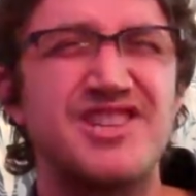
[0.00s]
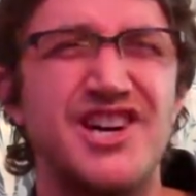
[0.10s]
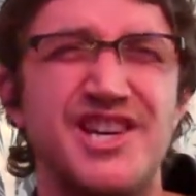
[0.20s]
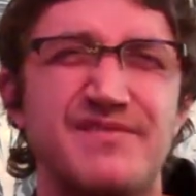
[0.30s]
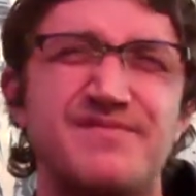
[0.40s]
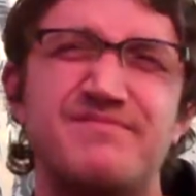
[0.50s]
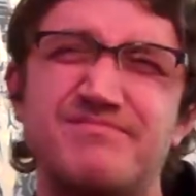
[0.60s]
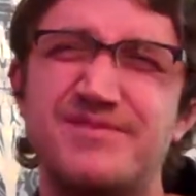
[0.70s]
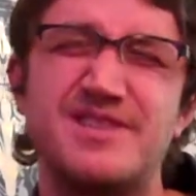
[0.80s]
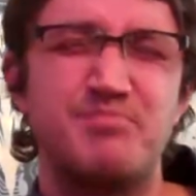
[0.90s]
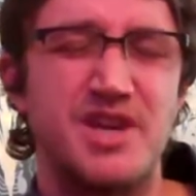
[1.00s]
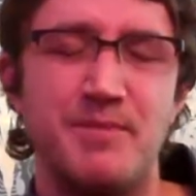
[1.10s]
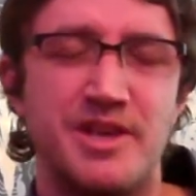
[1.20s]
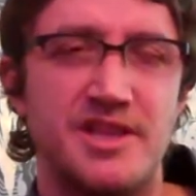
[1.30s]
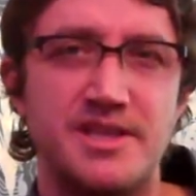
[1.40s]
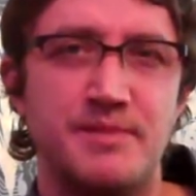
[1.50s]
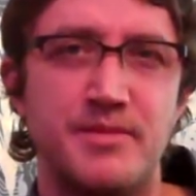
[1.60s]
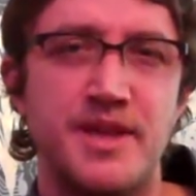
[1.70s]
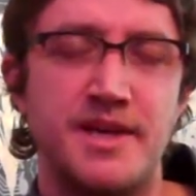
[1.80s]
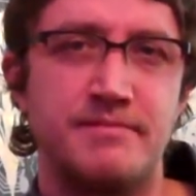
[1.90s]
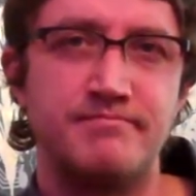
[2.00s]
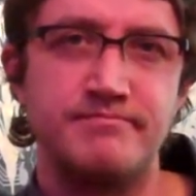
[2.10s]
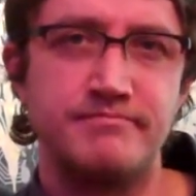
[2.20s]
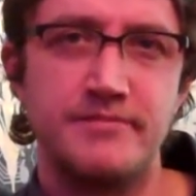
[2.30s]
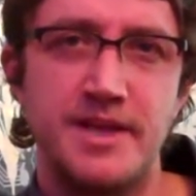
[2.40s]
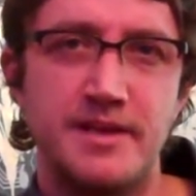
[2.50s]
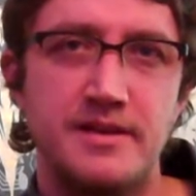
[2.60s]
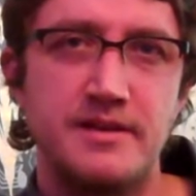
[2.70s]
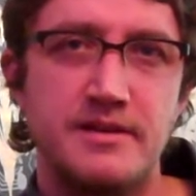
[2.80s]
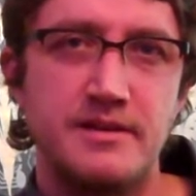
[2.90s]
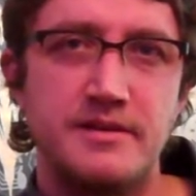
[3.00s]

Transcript: Kind of becoming the same thing.